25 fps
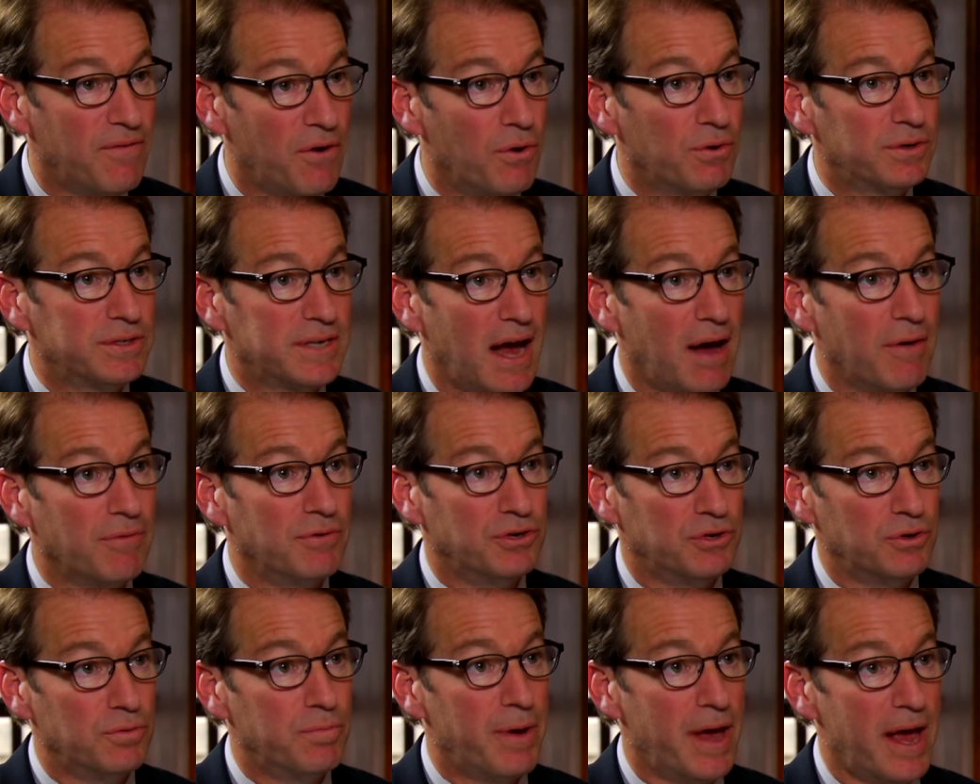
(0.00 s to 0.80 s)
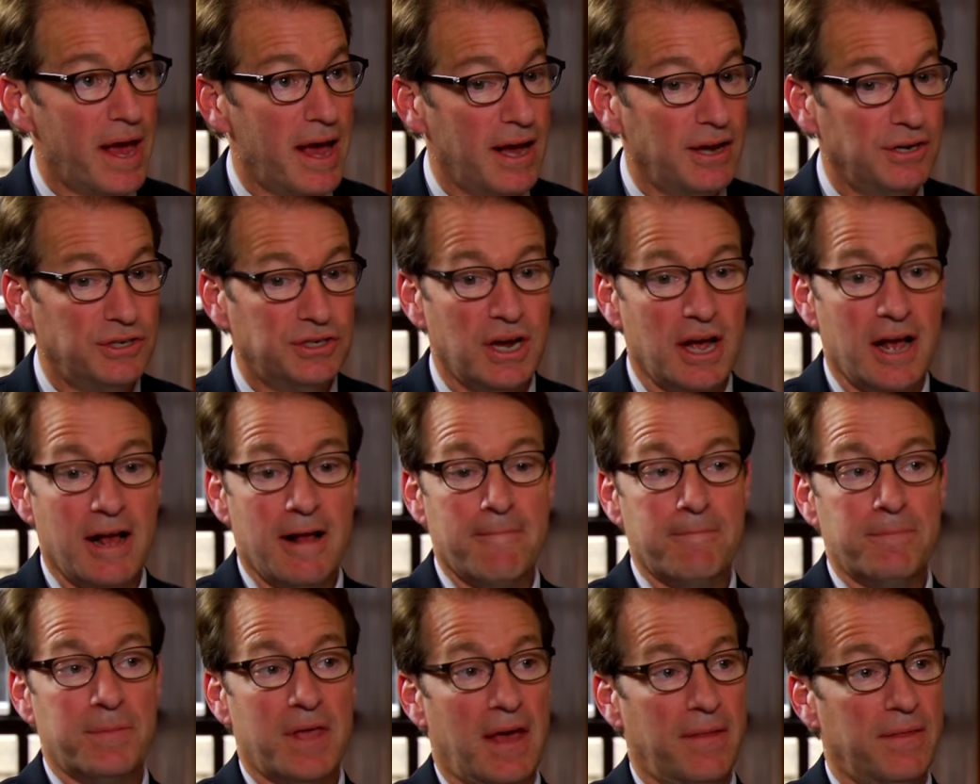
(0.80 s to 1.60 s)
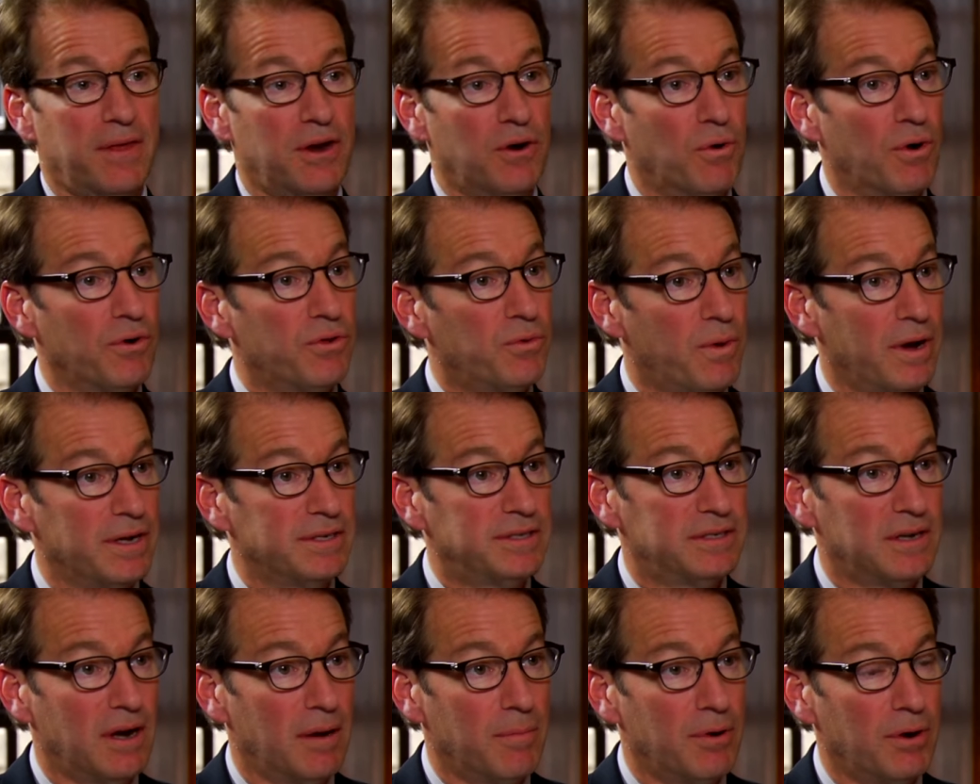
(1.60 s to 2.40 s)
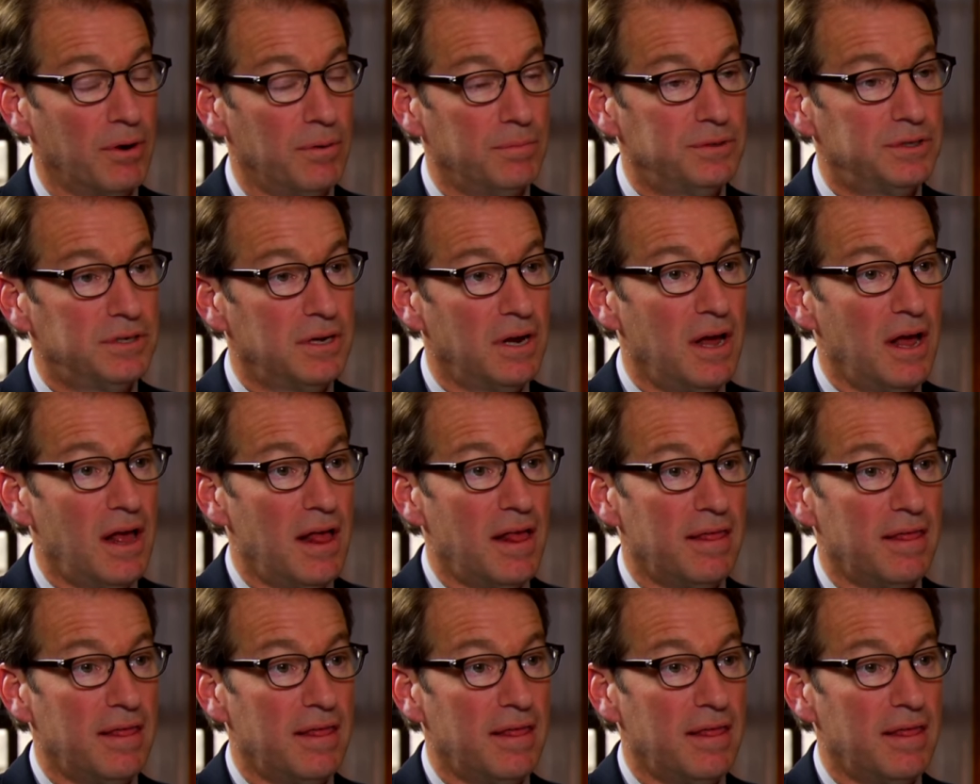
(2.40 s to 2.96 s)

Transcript: folks out in DuPage and the northwest suburbs,